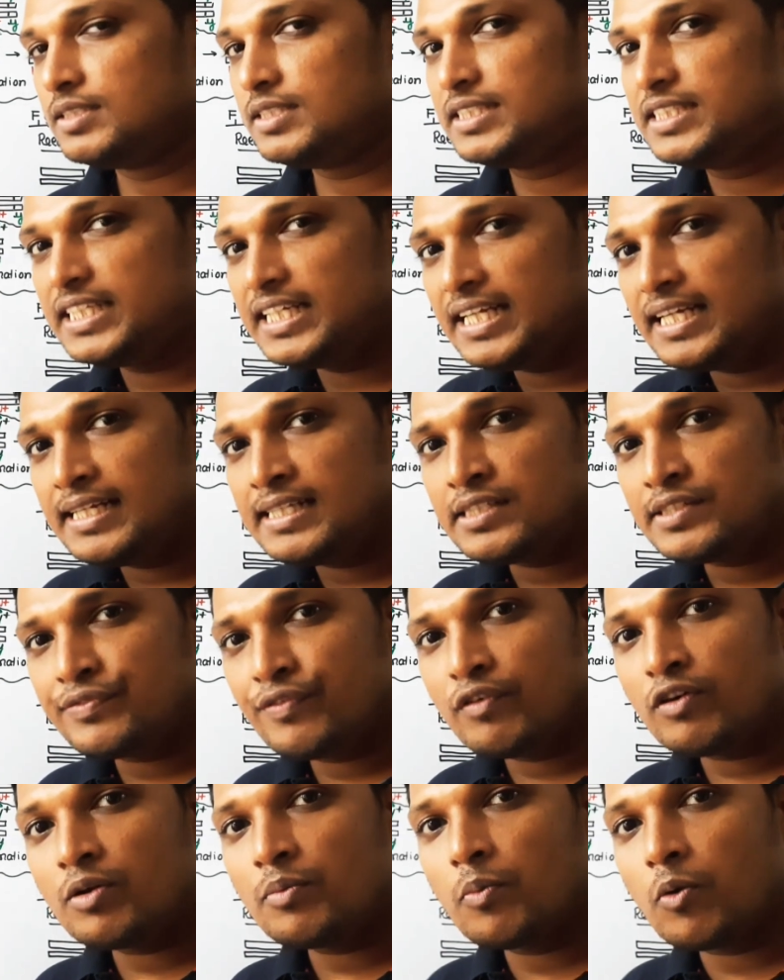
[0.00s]
Genes
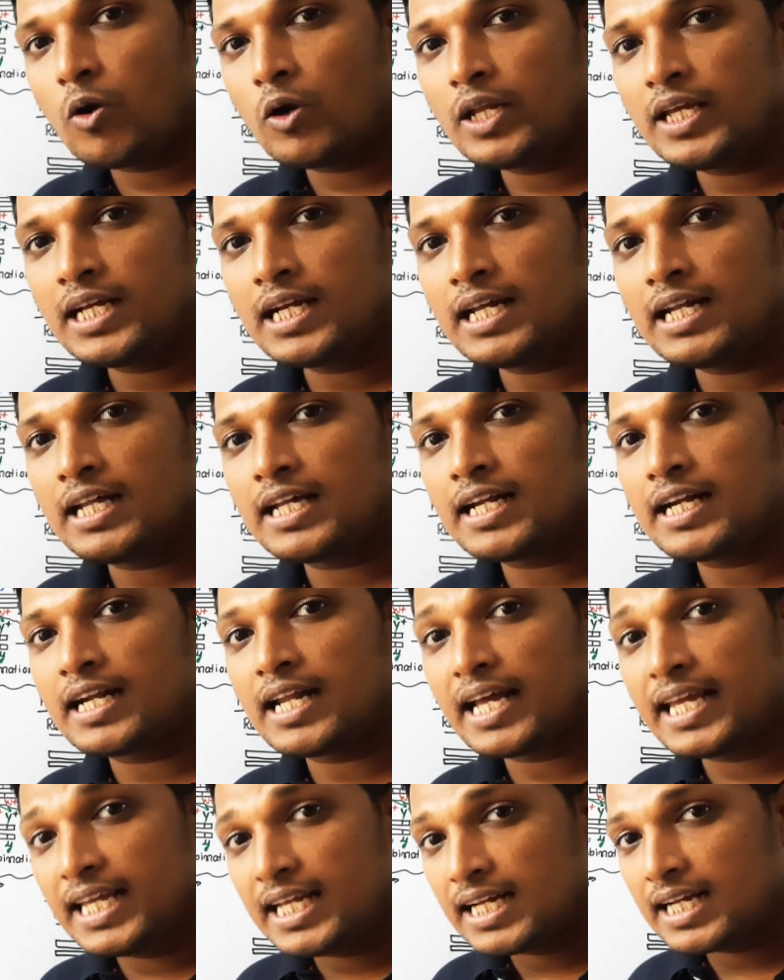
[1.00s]
for body color and
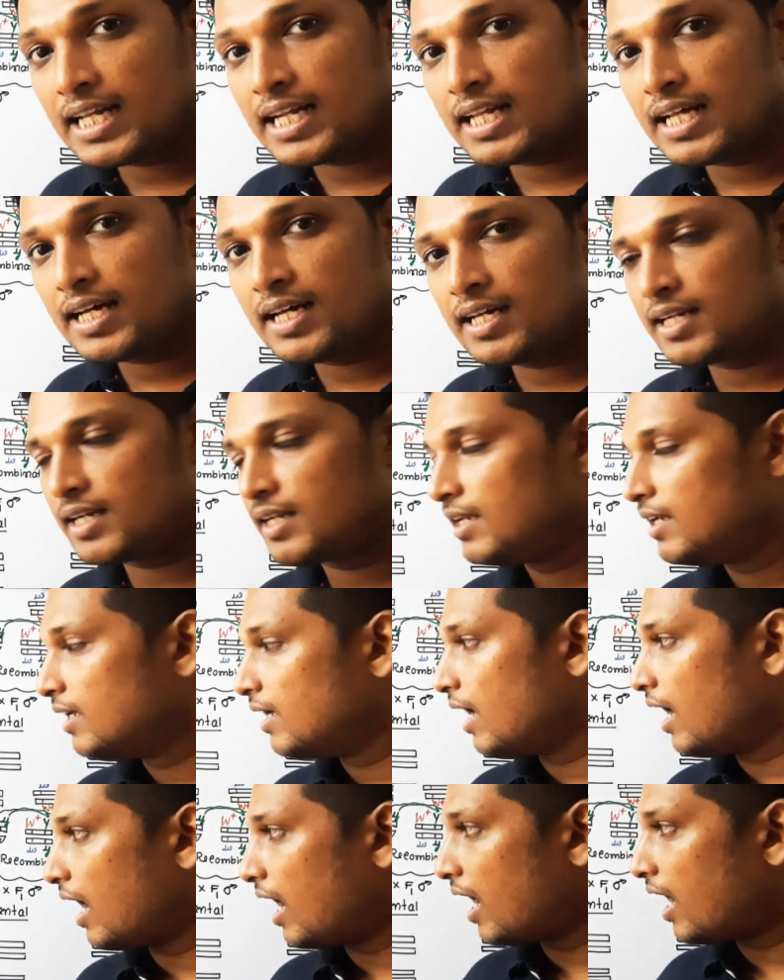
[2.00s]
eye color
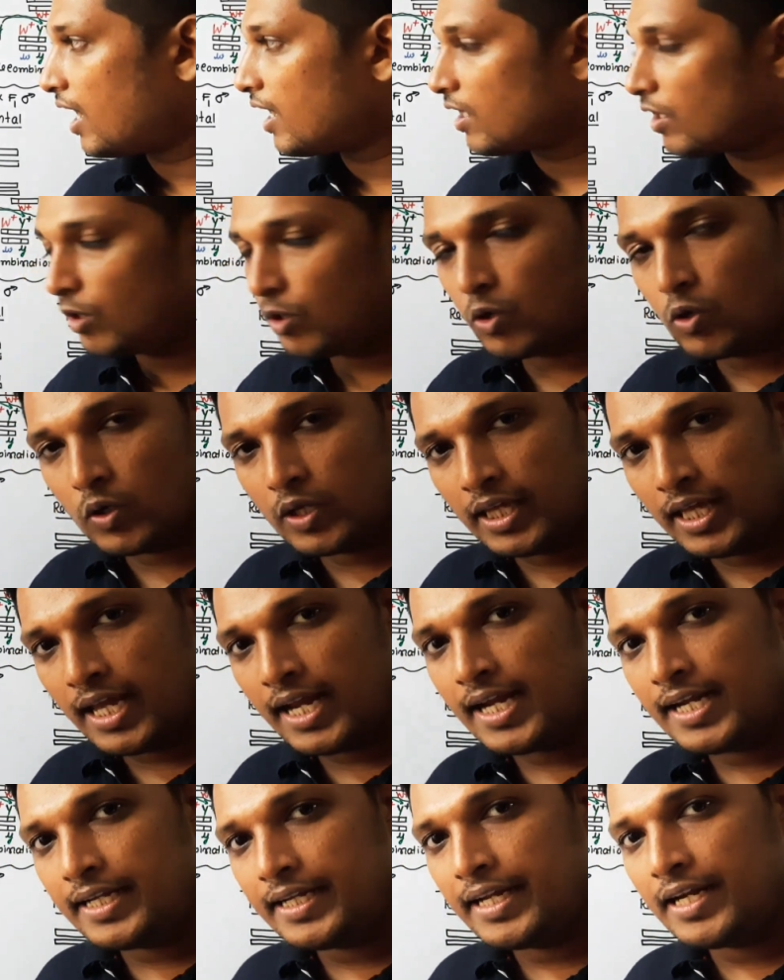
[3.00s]
are
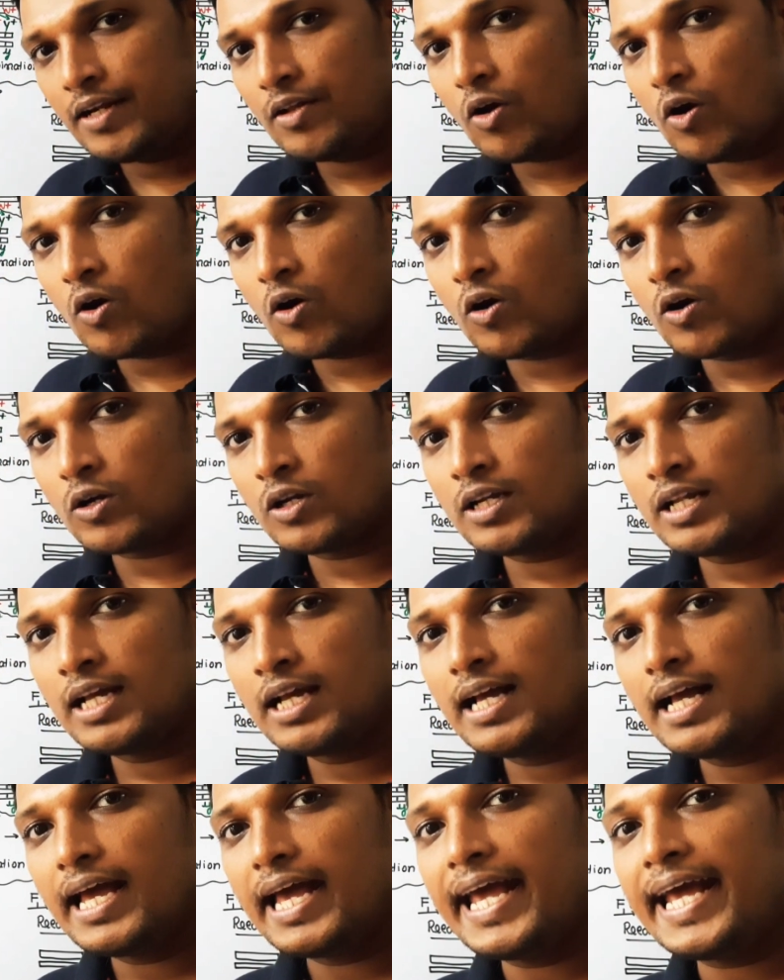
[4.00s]
located on
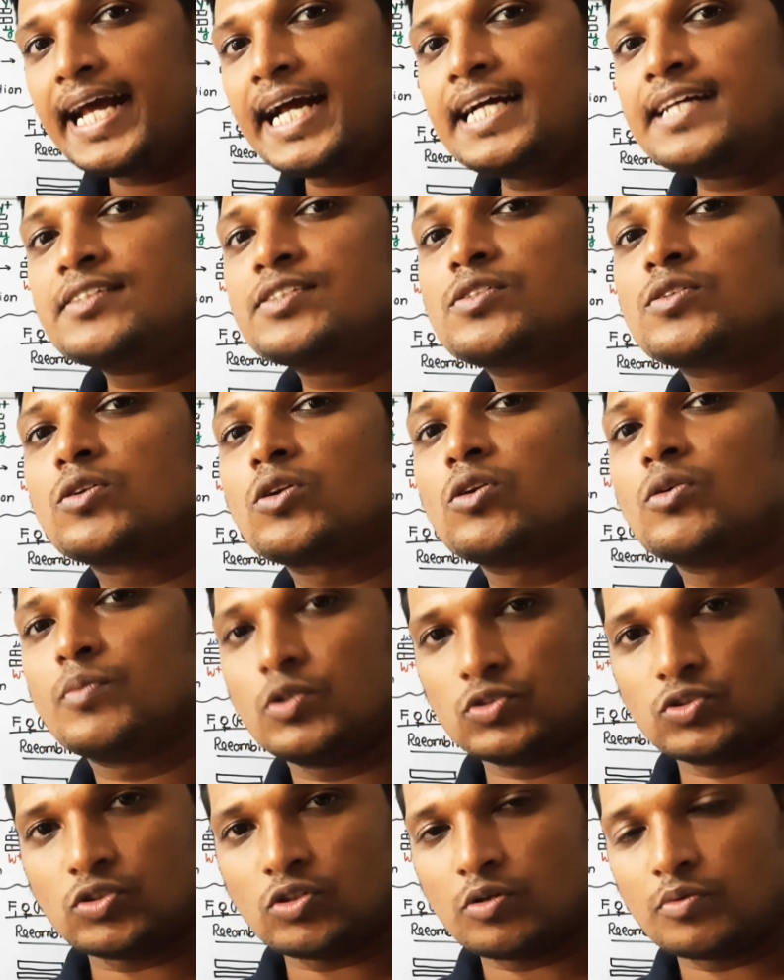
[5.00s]
X
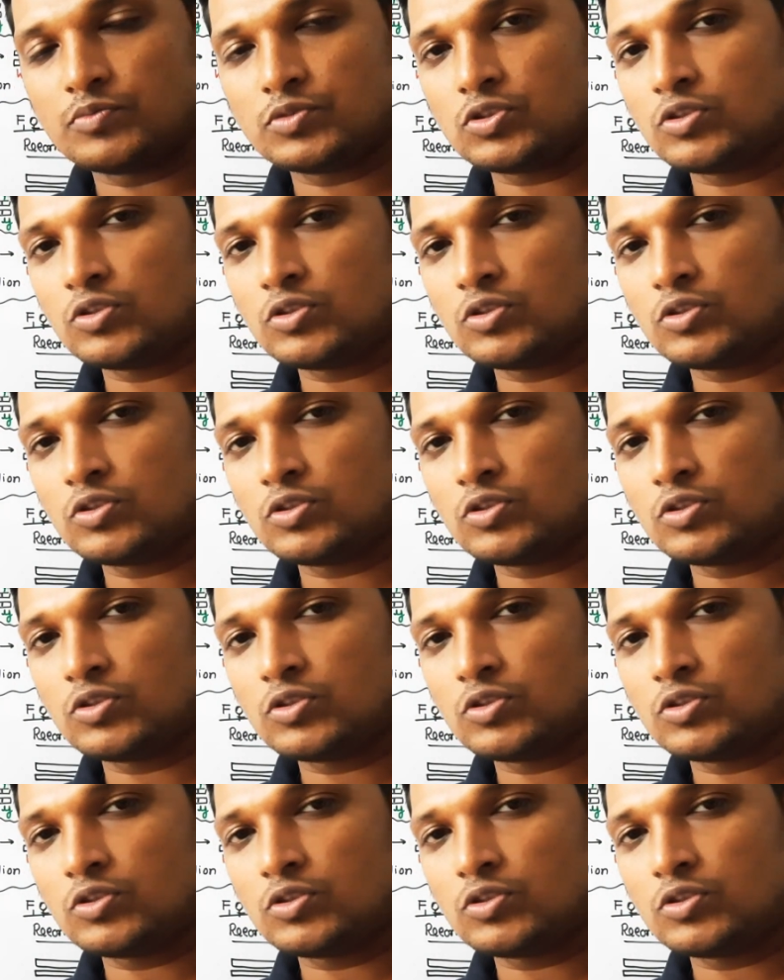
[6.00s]
chromosome.